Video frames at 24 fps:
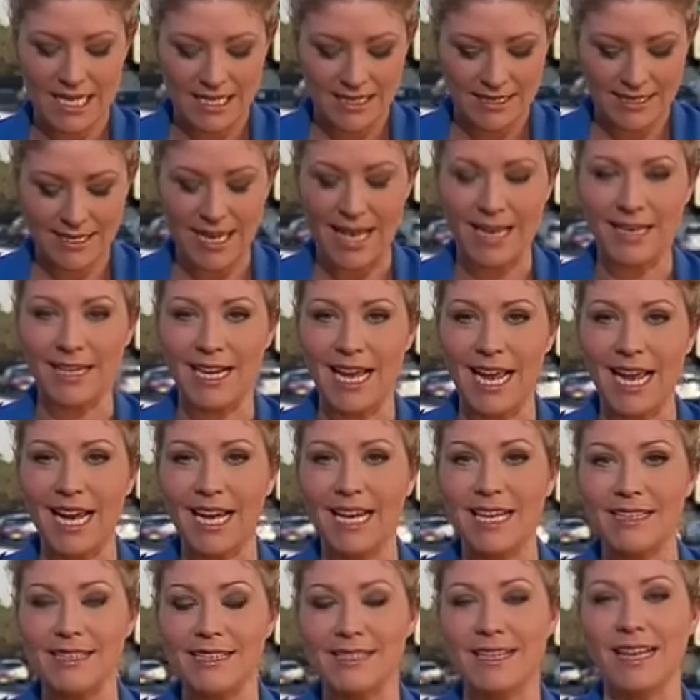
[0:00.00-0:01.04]

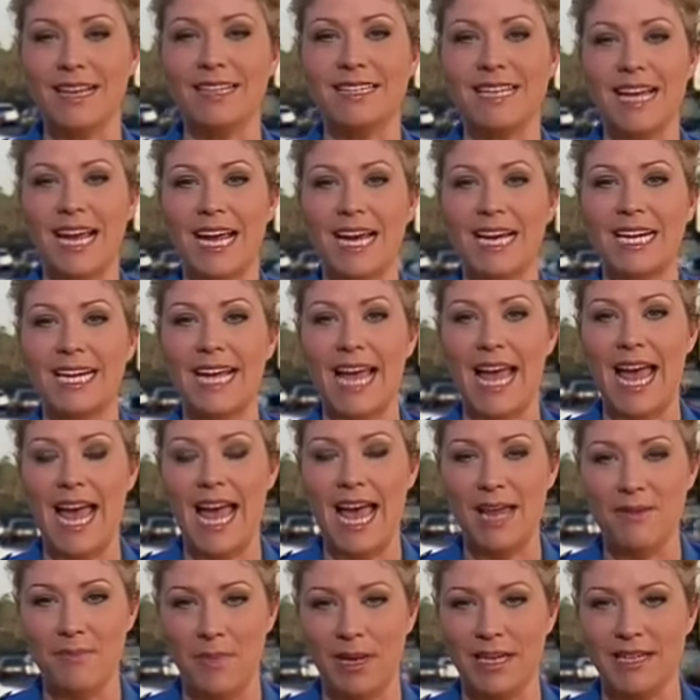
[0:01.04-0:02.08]
Saturday, Sunday,
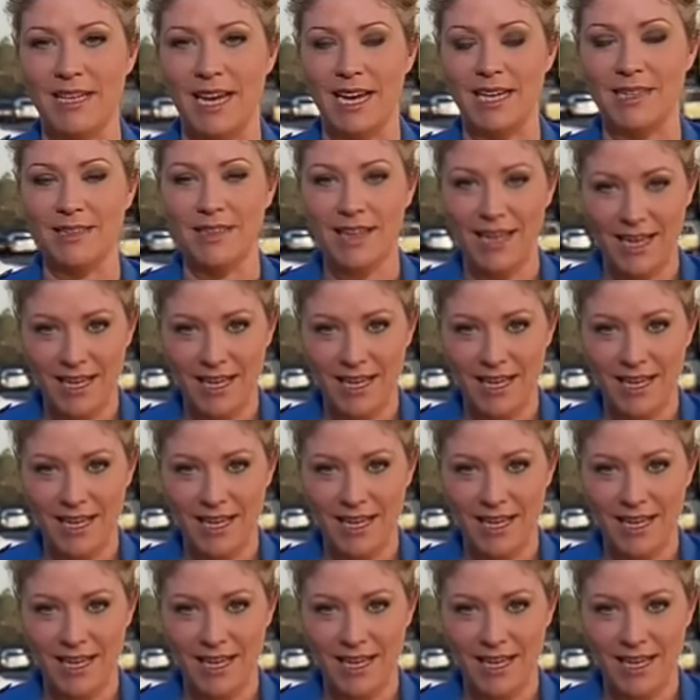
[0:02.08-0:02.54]
and Monday.